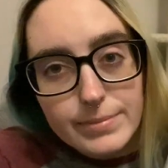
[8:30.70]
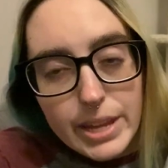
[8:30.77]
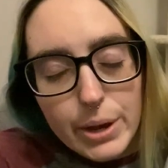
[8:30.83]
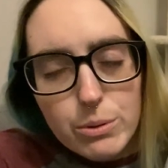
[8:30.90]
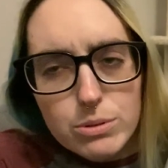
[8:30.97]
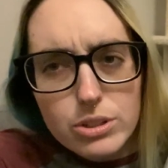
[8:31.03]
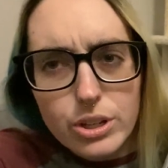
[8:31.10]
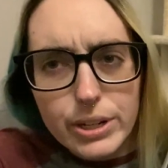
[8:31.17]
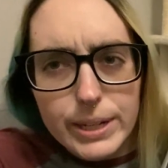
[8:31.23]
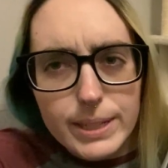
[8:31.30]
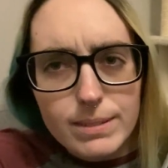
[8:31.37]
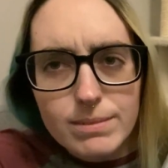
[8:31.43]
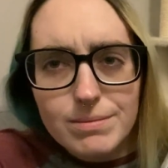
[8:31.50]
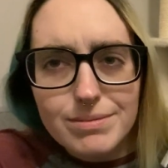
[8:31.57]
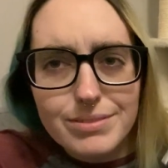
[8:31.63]
it was good.
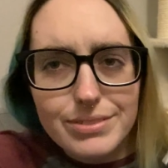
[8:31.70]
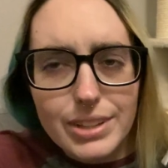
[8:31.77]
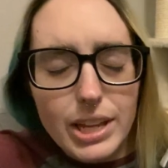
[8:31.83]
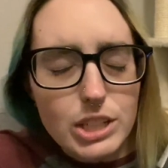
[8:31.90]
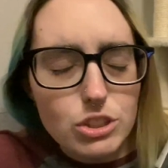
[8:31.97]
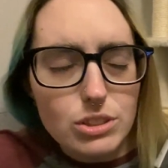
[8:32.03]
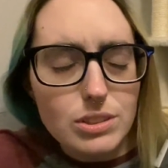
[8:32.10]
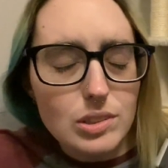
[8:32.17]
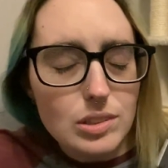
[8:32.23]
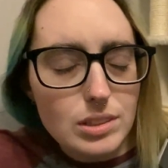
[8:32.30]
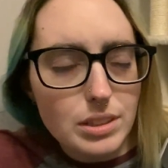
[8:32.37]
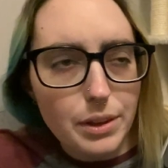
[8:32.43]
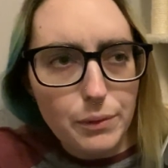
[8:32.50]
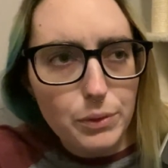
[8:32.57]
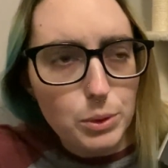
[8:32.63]
I should
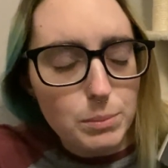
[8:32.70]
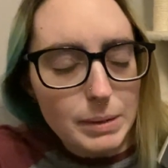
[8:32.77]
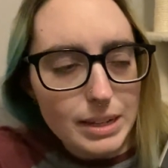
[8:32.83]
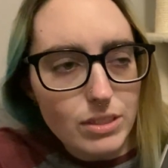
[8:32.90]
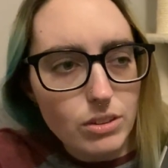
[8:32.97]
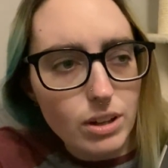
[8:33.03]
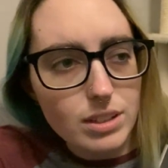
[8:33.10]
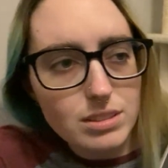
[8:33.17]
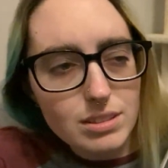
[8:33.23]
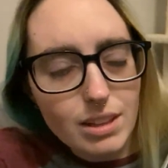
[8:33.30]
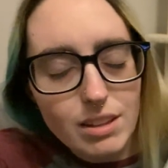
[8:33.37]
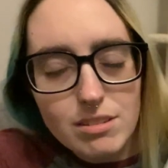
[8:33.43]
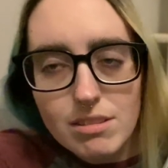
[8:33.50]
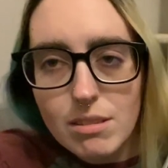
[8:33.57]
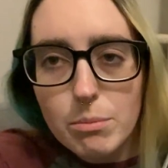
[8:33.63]
give you my thoughts.
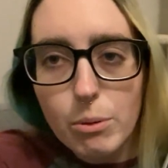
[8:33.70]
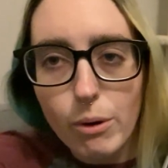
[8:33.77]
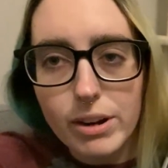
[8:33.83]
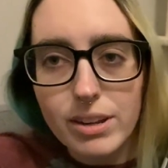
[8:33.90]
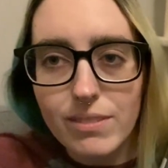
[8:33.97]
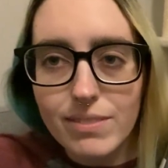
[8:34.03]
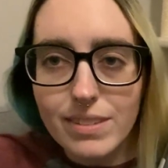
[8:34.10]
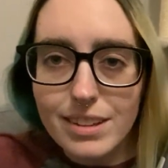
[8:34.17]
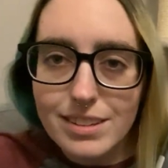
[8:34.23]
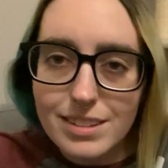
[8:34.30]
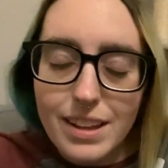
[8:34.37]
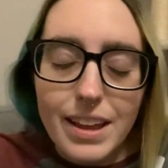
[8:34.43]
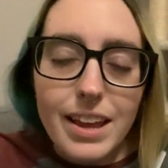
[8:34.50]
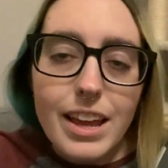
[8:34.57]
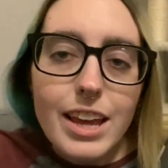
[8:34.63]
That's the point of this.
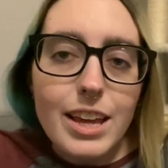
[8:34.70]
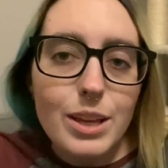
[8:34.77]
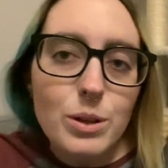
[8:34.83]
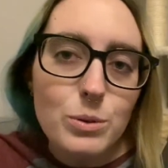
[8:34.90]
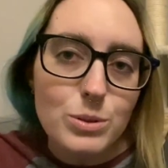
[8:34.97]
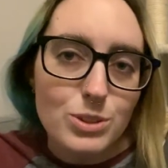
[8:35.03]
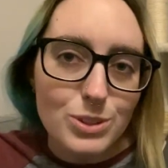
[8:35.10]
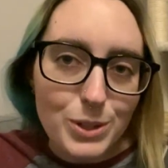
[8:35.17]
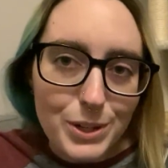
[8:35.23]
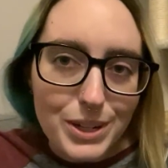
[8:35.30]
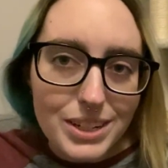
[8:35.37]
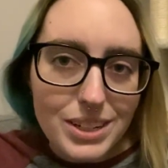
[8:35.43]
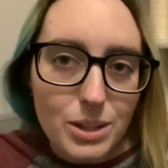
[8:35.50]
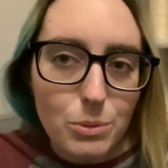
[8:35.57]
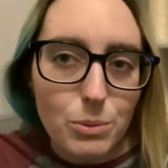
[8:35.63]
It was
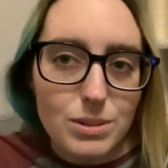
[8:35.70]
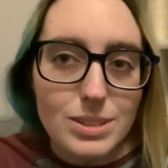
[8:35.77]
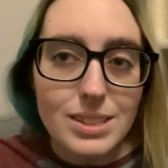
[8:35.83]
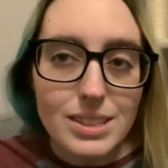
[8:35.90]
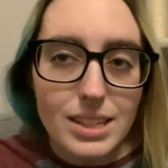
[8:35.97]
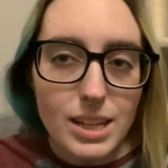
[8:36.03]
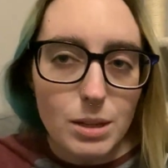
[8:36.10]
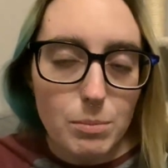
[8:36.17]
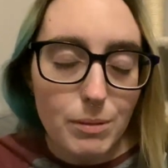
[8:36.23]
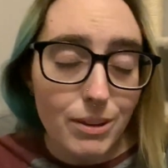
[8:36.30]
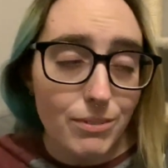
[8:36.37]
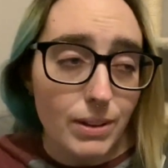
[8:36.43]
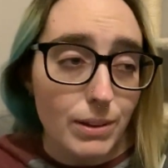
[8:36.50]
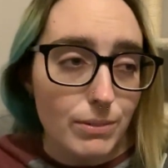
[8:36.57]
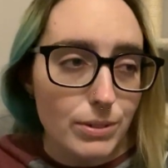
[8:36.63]
good. It wasn't like my
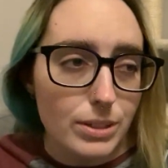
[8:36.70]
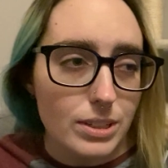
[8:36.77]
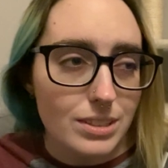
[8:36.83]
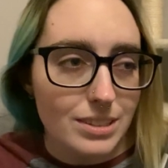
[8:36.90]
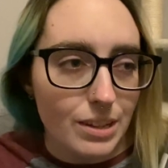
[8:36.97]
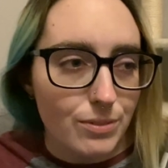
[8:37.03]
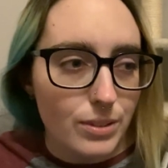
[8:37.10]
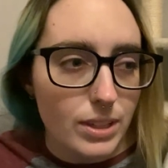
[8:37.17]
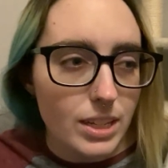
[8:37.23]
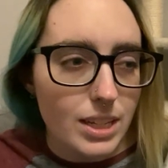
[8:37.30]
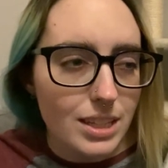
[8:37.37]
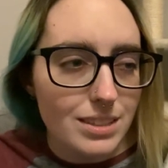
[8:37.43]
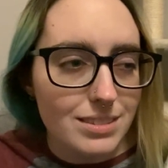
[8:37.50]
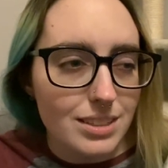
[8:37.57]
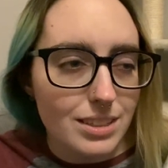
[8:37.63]
favorite because I feel like
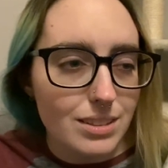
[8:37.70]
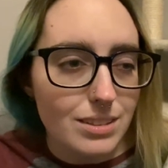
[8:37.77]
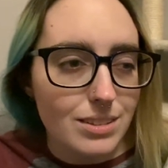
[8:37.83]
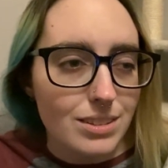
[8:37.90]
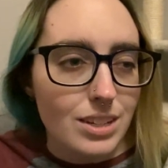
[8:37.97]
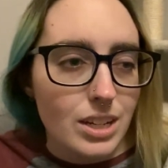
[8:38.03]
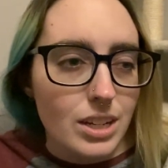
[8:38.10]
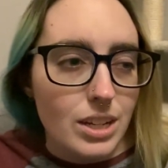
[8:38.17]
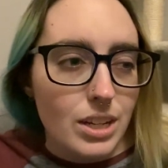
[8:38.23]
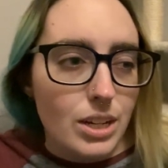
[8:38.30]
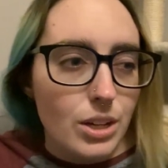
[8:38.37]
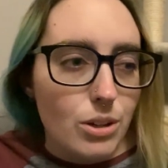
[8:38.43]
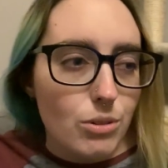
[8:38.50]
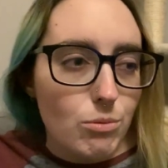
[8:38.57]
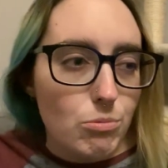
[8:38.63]
it didn't
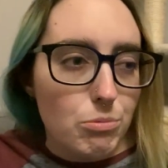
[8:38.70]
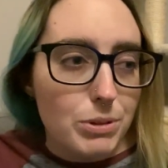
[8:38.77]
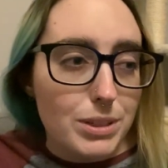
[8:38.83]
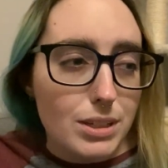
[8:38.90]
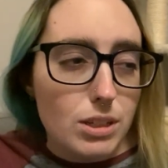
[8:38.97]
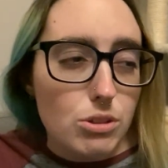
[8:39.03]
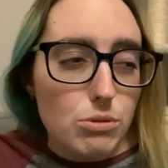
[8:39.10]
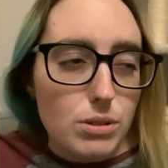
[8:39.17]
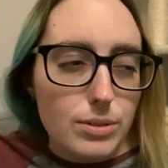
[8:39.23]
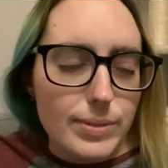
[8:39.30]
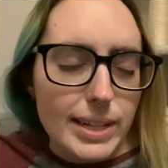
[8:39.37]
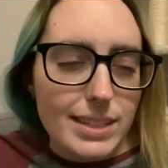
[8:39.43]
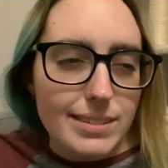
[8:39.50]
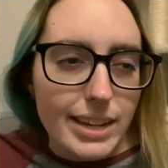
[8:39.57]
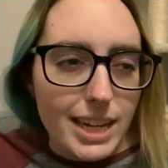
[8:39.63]
really do a
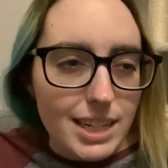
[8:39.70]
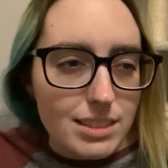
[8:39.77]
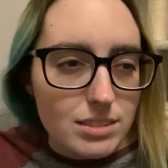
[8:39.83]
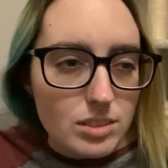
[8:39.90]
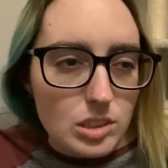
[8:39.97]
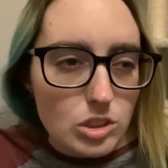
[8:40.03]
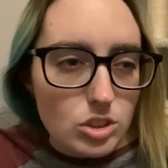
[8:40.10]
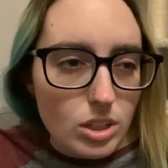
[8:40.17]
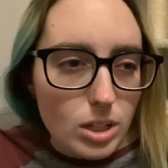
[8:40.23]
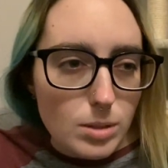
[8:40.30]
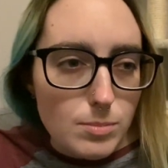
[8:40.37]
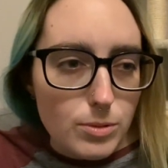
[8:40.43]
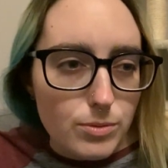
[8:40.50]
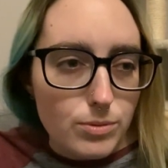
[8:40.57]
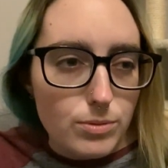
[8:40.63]
fantastic job
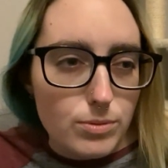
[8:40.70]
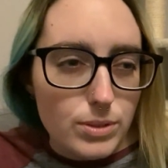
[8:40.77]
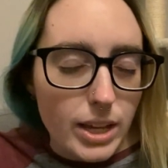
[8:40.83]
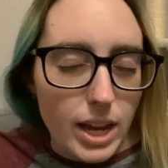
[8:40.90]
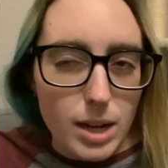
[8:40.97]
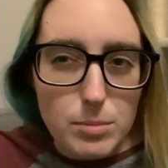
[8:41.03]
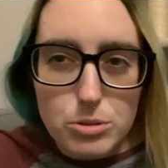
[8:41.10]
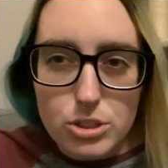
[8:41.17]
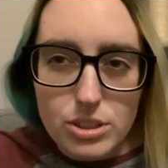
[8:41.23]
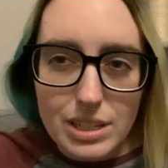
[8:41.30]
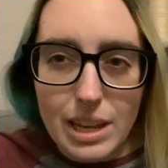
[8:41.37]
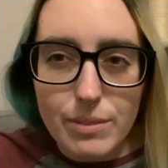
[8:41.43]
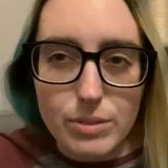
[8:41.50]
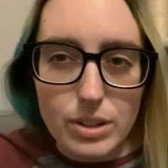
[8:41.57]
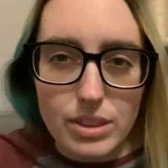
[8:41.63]
of capturing
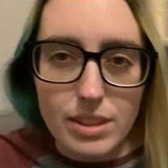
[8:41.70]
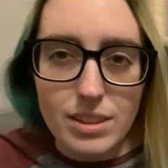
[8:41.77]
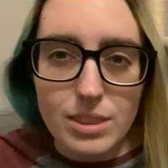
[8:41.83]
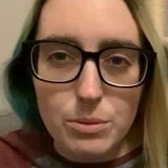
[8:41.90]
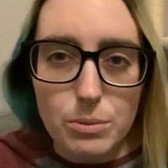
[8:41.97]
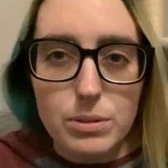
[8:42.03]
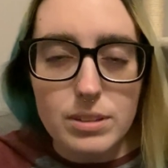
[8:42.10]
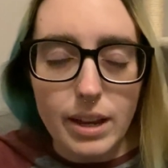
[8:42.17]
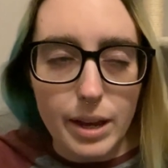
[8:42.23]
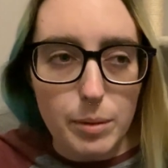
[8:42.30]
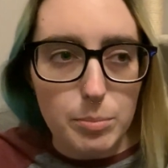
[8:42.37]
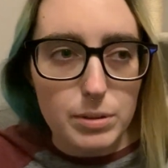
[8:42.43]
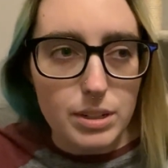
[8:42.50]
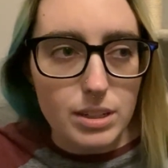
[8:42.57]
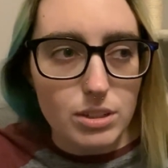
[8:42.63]
everything that was
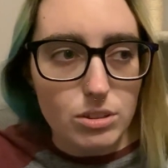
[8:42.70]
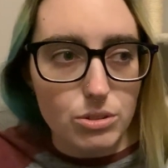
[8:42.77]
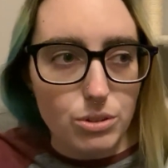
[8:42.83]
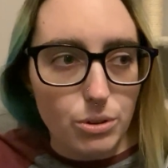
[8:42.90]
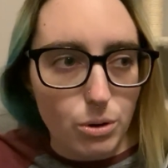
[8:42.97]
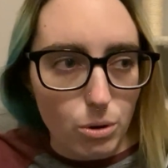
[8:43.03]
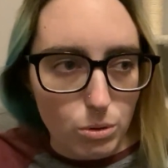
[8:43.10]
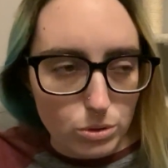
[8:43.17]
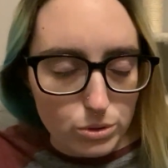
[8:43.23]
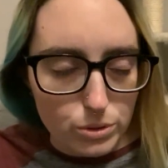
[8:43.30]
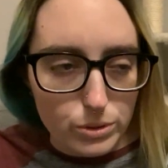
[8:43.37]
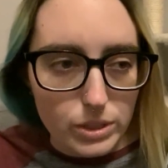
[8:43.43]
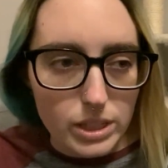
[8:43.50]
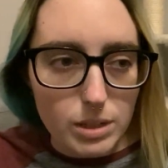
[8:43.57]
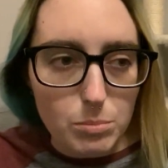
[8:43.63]
happening
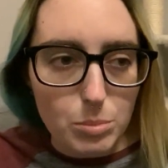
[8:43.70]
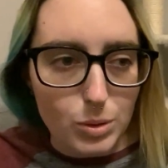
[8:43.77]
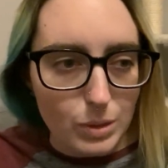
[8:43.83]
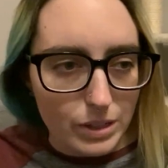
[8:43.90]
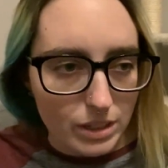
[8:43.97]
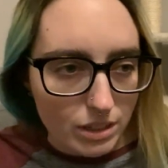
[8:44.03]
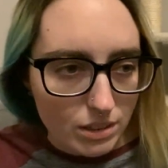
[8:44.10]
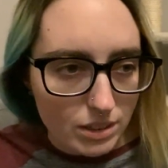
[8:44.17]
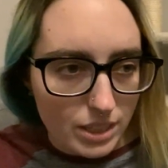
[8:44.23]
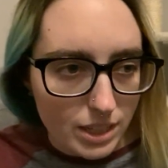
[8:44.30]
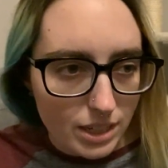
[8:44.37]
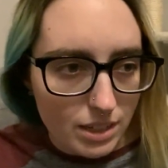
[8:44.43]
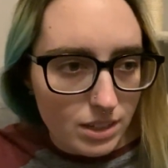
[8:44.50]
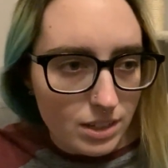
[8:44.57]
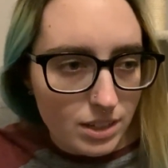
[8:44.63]
culturally and
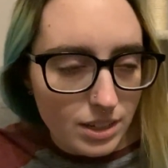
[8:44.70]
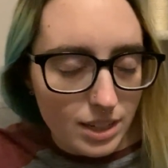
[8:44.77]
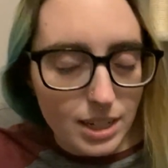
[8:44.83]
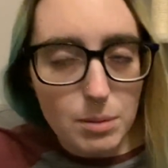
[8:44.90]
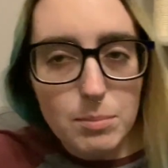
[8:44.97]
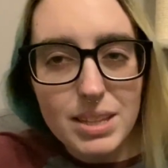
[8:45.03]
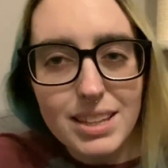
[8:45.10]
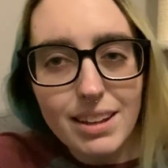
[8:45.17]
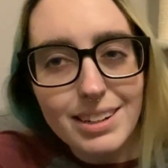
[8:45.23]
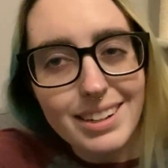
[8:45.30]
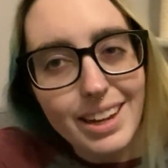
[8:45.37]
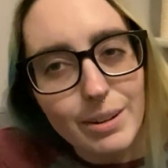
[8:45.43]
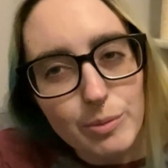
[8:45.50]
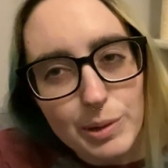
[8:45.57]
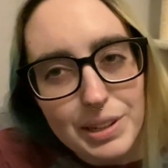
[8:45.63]
politically. And I mean, not
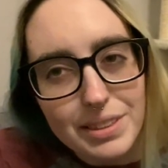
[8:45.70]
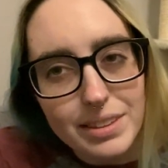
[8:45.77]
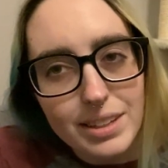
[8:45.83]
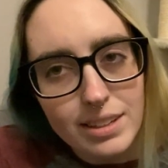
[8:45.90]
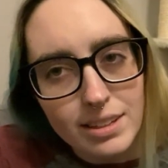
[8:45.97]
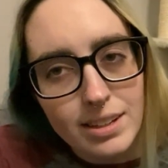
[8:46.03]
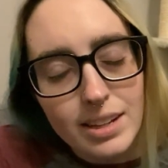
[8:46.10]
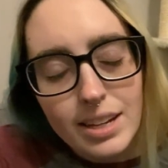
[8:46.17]
everything.